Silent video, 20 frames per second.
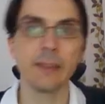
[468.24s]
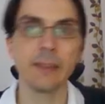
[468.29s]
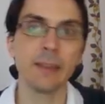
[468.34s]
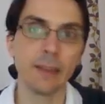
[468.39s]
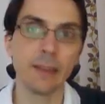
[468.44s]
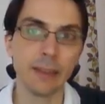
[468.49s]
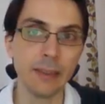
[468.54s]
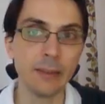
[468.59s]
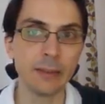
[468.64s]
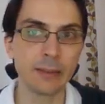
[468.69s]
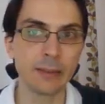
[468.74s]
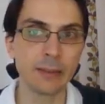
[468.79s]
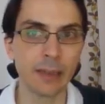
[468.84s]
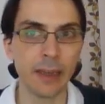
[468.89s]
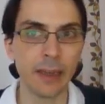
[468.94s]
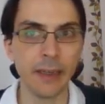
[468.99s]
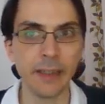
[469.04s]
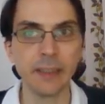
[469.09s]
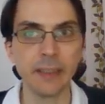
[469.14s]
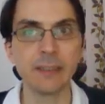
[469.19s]
in
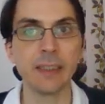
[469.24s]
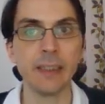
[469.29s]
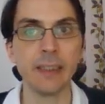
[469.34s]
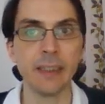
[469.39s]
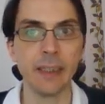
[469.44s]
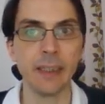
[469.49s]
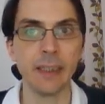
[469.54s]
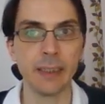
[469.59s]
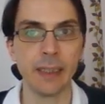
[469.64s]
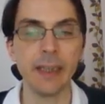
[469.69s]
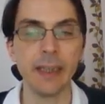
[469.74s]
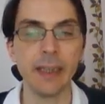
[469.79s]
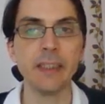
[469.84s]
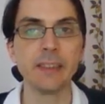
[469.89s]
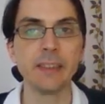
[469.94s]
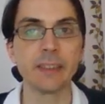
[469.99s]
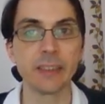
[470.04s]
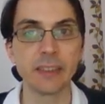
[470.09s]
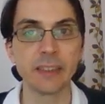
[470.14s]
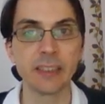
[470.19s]

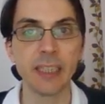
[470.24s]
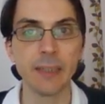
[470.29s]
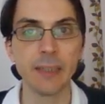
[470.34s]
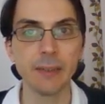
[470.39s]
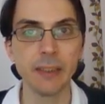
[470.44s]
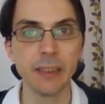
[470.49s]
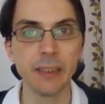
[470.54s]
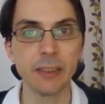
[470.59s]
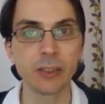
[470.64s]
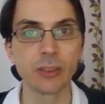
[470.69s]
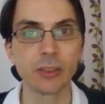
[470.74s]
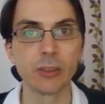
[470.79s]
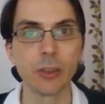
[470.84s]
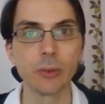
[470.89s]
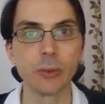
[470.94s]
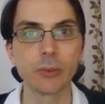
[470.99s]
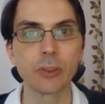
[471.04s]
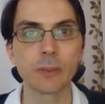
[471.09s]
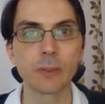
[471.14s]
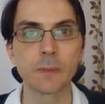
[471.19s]
1837, uh, his
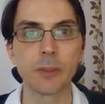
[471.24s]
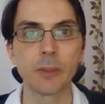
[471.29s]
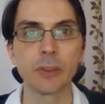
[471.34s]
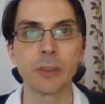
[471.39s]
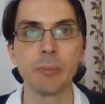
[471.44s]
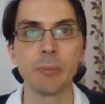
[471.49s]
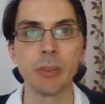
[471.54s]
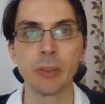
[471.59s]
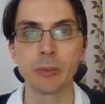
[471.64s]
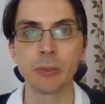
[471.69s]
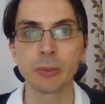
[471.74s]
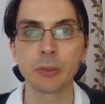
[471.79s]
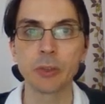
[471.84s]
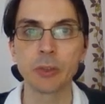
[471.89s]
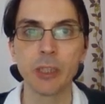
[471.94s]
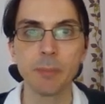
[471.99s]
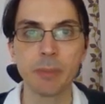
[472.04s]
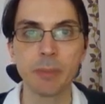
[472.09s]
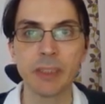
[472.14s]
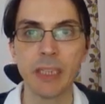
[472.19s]
notes from the Beagle's
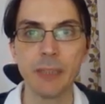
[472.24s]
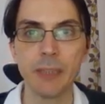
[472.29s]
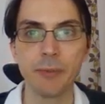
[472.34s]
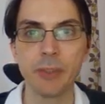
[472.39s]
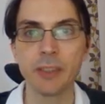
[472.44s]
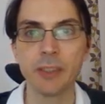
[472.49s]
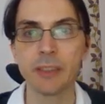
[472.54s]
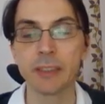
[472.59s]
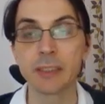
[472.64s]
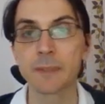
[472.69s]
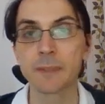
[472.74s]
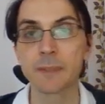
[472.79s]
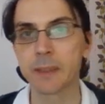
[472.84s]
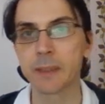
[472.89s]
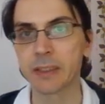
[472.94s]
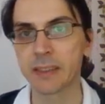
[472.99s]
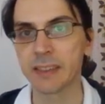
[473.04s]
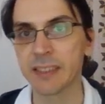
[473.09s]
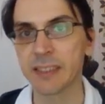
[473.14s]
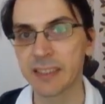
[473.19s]
trip gave him his
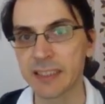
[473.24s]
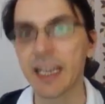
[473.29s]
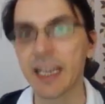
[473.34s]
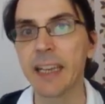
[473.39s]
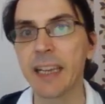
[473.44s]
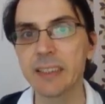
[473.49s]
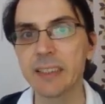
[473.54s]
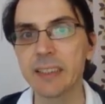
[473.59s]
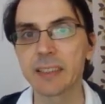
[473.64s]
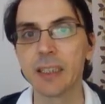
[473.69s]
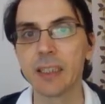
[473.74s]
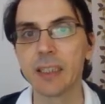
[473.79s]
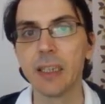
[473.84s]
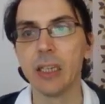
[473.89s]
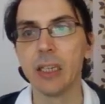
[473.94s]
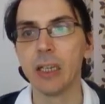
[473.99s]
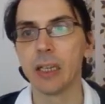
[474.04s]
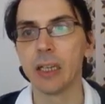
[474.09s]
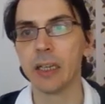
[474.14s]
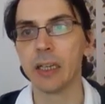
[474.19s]
first insights.
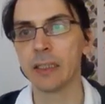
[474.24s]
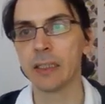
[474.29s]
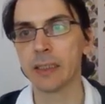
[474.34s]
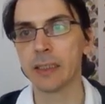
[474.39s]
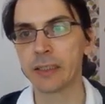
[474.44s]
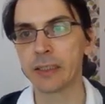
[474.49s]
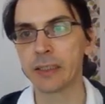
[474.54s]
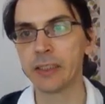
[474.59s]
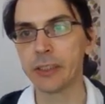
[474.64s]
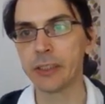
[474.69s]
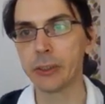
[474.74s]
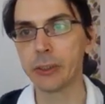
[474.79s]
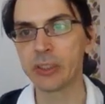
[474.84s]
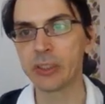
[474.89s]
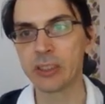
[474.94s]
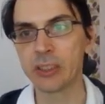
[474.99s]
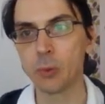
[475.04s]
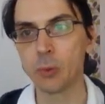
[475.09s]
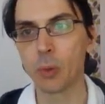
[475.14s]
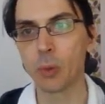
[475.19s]
Uh, here you
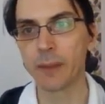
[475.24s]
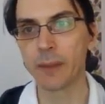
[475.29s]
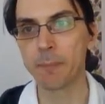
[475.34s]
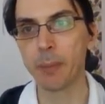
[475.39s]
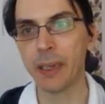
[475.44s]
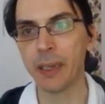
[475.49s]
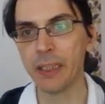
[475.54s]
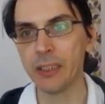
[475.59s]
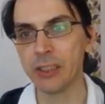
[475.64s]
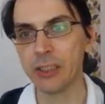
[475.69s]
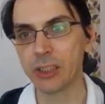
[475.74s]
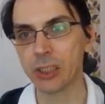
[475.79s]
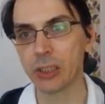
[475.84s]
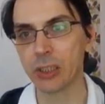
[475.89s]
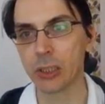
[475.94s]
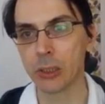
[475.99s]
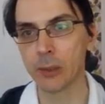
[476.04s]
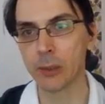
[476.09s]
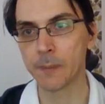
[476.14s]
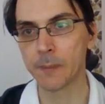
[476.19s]
see one page
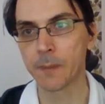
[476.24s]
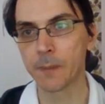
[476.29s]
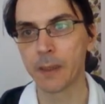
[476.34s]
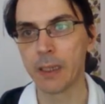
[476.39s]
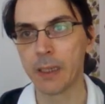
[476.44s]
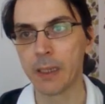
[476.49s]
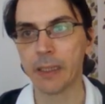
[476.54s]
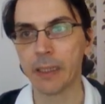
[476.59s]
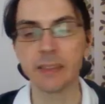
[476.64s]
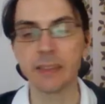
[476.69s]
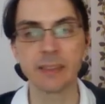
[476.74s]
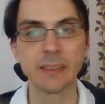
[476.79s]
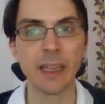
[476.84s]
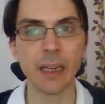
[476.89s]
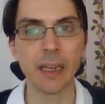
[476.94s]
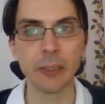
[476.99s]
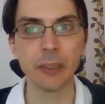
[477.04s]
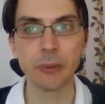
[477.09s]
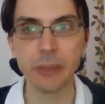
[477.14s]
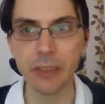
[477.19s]
of his
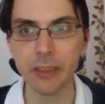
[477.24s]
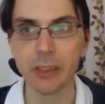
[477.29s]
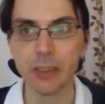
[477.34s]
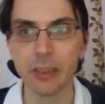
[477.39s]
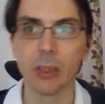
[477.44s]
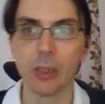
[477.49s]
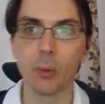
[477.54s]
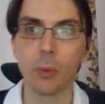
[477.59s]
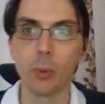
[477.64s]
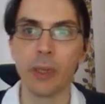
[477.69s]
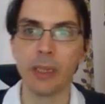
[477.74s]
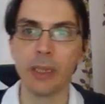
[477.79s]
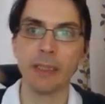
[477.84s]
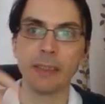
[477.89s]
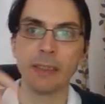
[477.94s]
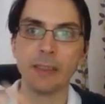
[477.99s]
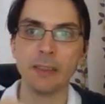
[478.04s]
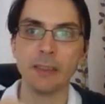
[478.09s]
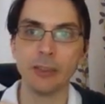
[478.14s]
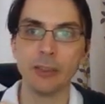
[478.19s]
diary
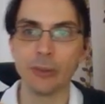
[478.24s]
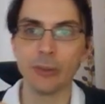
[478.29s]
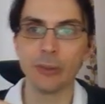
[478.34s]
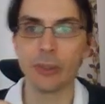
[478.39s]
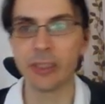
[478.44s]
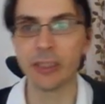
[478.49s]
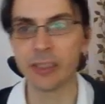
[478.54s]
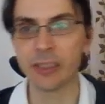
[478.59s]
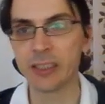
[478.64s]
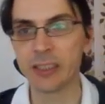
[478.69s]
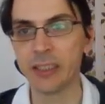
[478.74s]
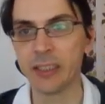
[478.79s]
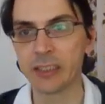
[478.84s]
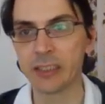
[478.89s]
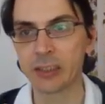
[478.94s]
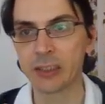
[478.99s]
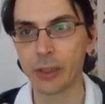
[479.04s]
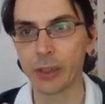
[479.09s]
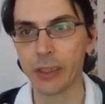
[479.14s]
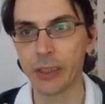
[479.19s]
when you he can see he's
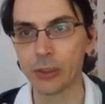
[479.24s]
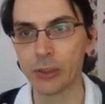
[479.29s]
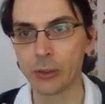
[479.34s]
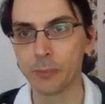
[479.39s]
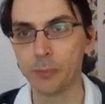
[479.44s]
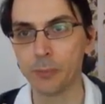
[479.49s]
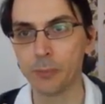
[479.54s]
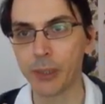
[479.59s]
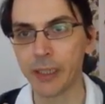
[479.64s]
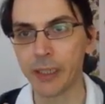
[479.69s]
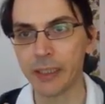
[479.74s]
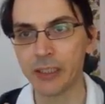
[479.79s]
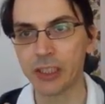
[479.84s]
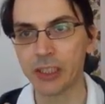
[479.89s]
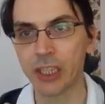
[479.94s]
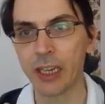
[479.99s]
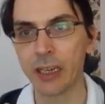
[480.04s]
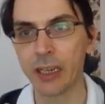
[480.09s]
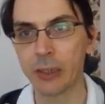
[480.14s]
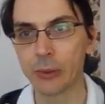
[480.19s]
trying to branch
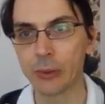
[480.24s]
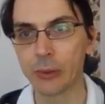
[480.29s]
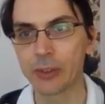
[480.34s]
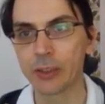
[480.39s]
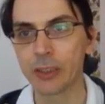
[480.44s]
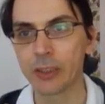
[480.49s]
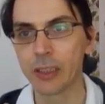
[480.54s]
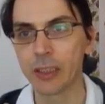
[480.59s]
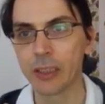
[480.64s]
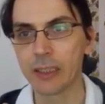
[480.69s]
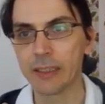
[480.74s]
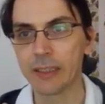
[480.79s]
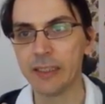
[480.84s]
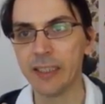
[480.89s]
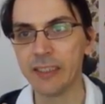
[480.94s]
out the